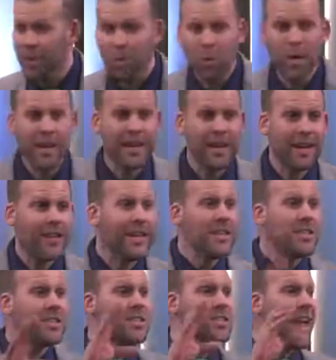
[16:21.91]
We can
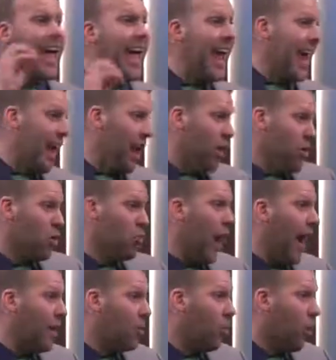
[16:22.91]
say the
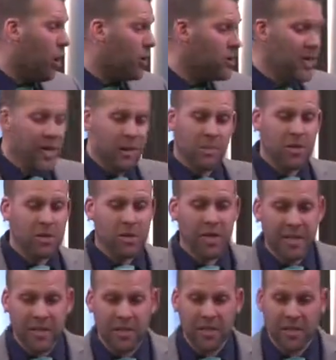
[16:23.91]
right words, but
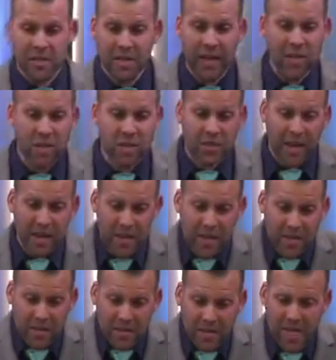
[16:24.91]
Jesus says, just like
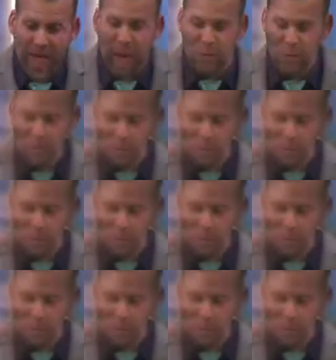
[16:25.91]
in this account we